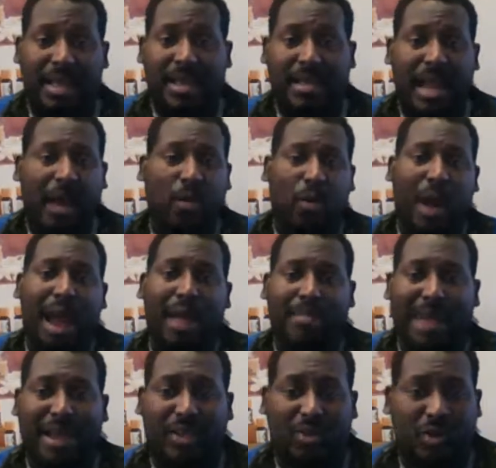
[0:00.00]
Now, why am
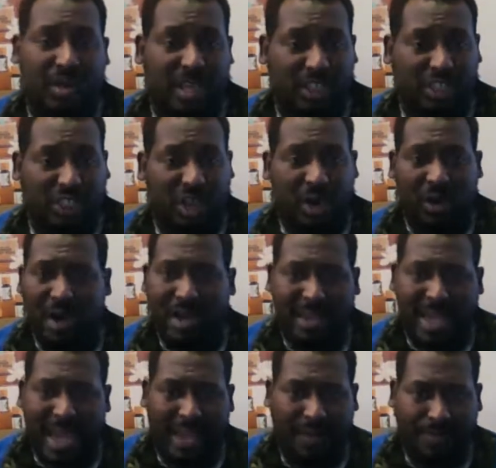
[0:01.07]
I doing this show?
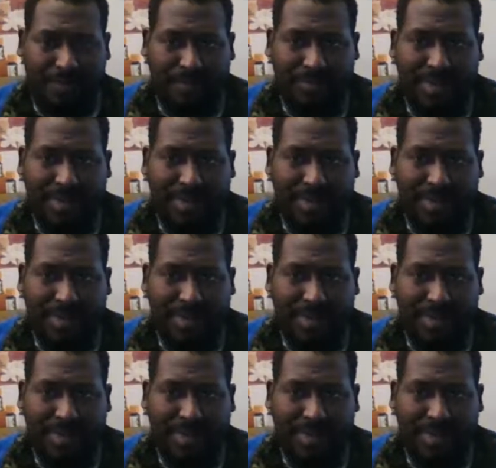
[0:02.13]
Again,